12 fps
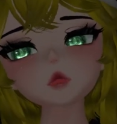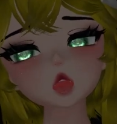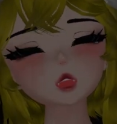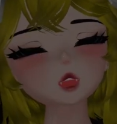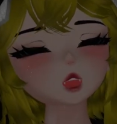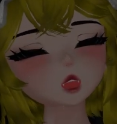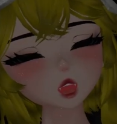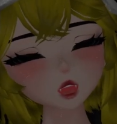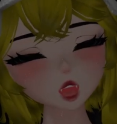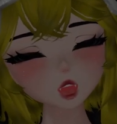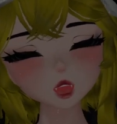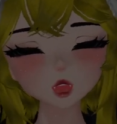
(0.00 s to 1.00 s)
and I
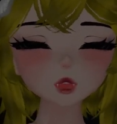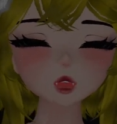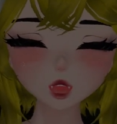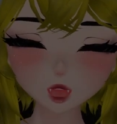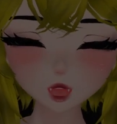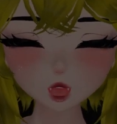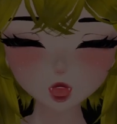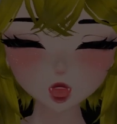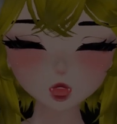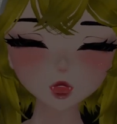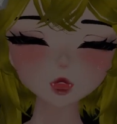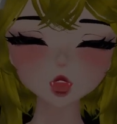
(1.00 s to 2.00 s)
have actually never
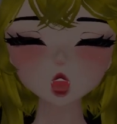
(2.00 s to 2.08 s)
had funnel